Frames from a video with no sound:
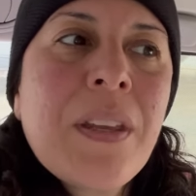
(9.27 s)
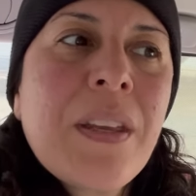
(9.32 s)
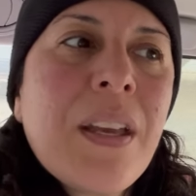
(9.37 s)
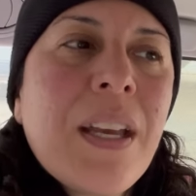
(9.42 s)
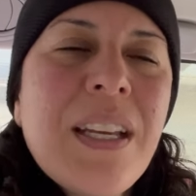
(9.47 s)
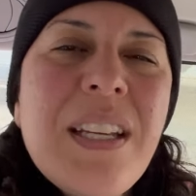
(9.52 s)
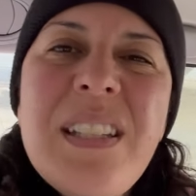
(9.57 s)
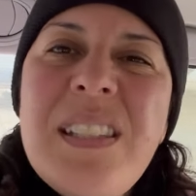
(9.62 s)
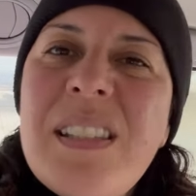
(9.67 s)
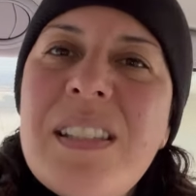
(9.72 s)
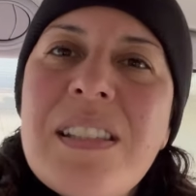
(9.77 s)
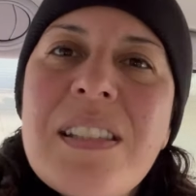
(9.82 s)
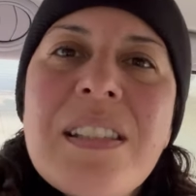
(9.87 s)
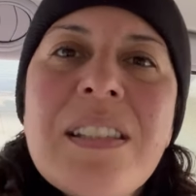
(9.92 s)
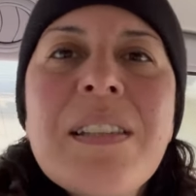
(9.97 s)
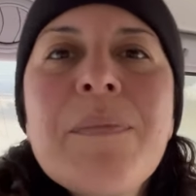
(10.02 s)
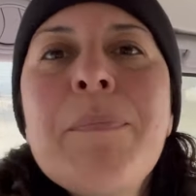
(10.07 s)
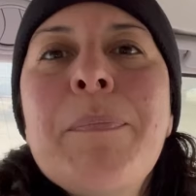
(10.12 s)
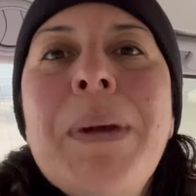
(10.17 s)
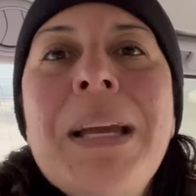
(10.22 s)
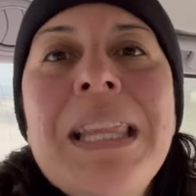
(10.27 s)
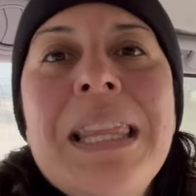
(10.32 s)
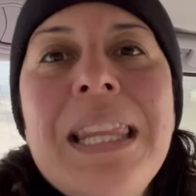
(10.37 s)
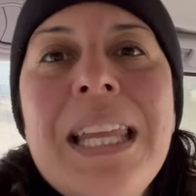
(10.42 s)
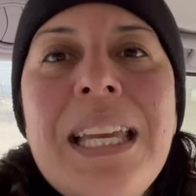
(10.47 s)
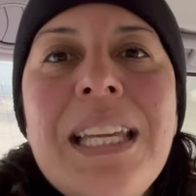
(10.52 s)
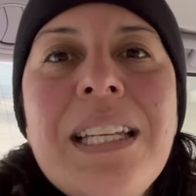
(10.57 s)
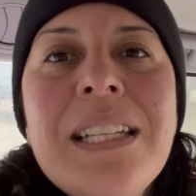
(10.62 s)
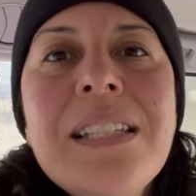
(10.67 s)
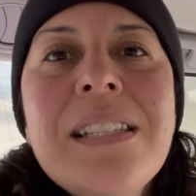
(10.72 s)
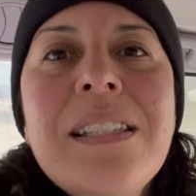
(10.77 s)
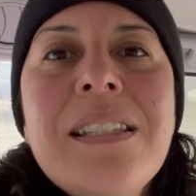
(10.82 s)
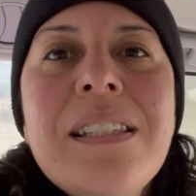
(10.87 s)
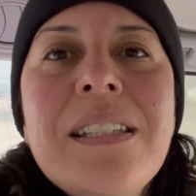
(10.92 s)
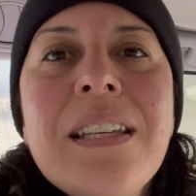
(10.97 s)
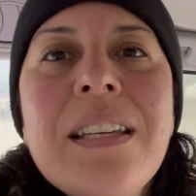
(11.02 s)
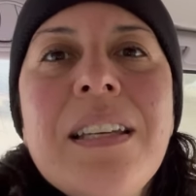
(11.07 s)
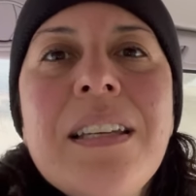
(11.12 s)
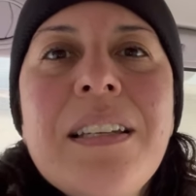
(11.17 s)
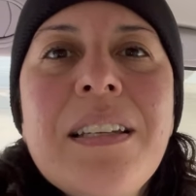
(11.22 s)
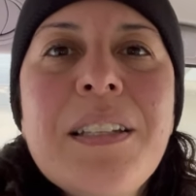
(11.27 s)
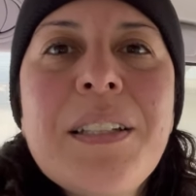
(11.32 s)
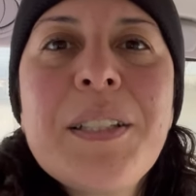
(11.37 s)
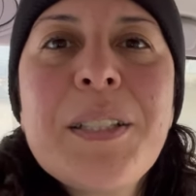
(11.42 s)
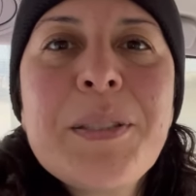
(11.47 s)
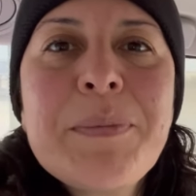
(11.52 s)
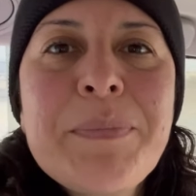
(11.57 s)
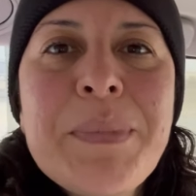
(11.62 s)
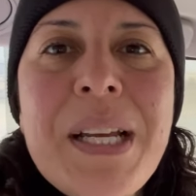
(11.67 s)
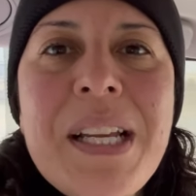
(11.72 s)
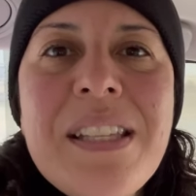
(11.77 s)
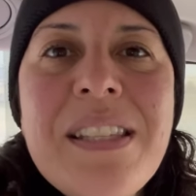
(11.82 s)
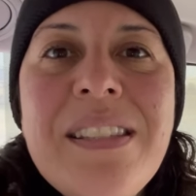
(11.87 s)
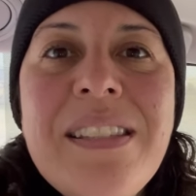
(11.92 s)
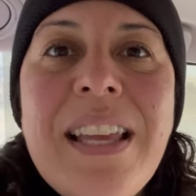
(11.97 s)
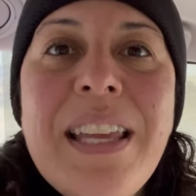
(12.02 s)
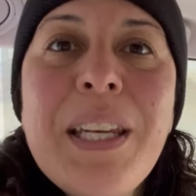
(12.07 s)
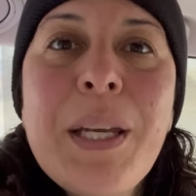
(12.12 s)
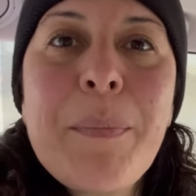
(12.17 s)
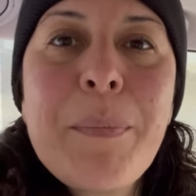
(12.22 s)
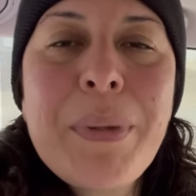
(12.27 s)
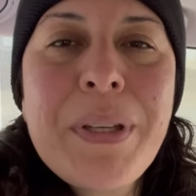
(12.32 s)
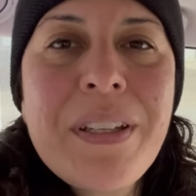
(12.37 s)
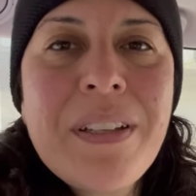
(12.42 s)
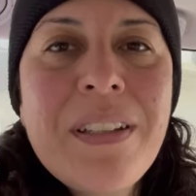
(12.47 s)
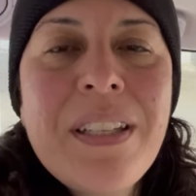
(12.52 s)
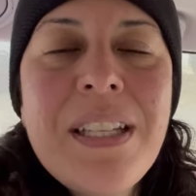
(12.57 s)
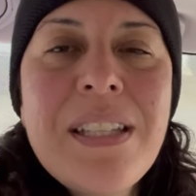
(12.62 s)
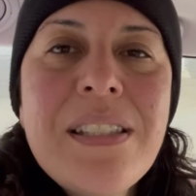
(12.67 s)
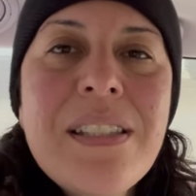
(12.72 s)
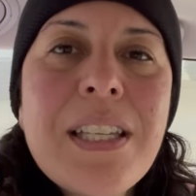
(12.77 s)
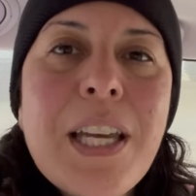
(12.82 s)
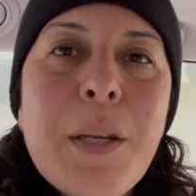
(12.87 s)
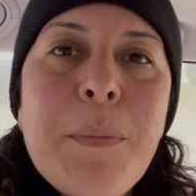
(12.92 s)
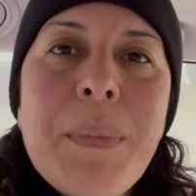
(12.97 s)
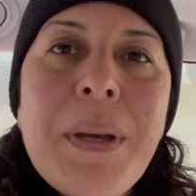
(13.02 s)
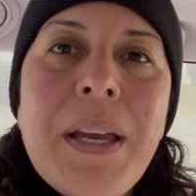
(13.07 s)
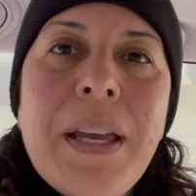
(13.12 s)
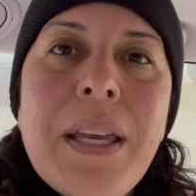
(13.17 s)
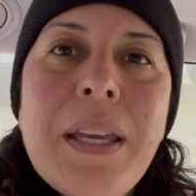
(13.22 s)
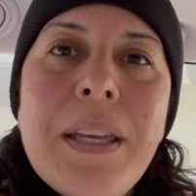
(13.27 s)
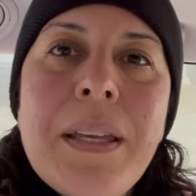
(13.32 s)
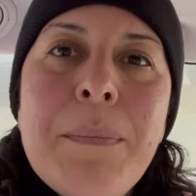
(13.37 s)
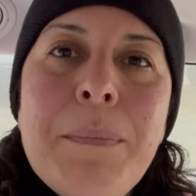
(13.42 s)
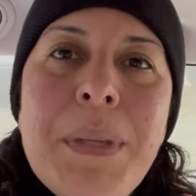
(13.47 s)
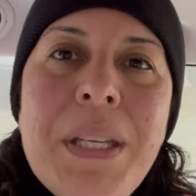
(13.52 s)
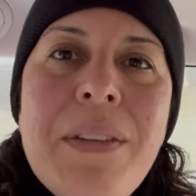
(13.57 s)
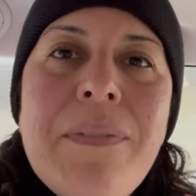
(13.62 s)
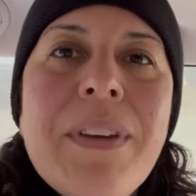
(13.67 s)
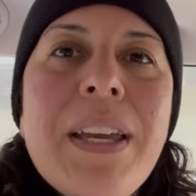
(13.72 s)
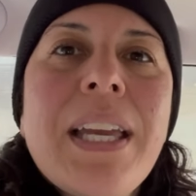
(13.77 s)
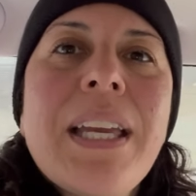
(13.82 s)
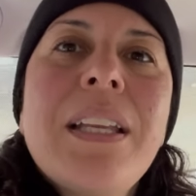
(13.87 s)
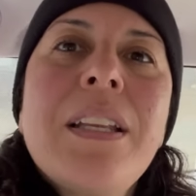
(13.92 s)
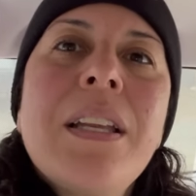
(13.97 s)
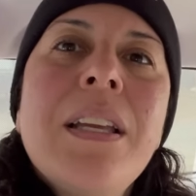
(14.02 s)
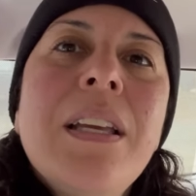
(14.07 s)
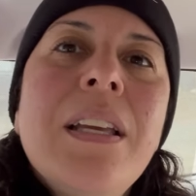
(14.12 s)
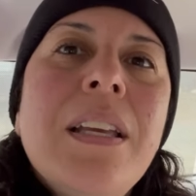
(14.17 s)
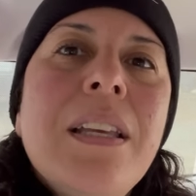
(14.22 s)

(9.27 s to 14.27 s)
I guess it's my latest um, setup inside my minivan.